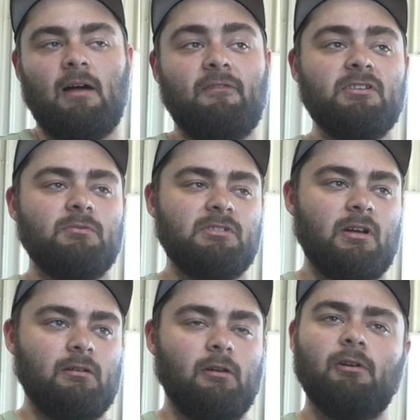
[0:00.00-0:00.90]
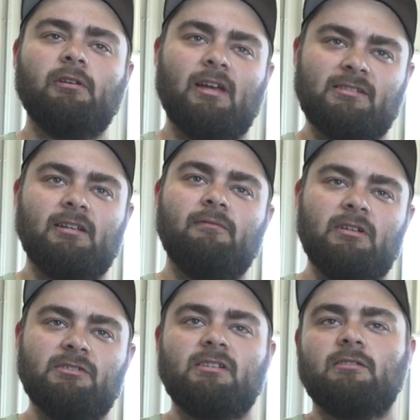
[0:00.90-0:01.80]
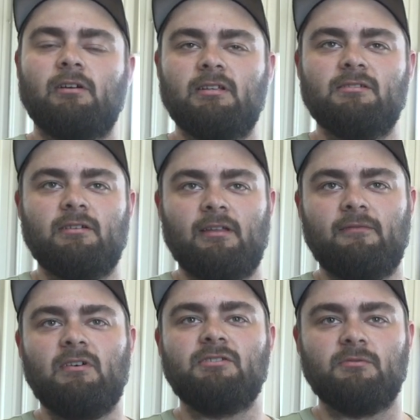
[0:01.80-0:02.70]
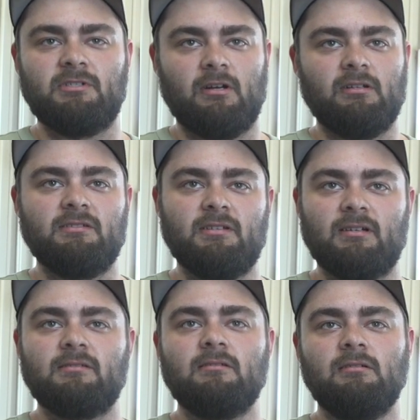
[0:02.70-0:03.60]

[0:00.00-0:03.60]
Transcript: Feature, we started, or no, yes, I did finish sixth. Okay, so yeah, the feature, we started in sixth.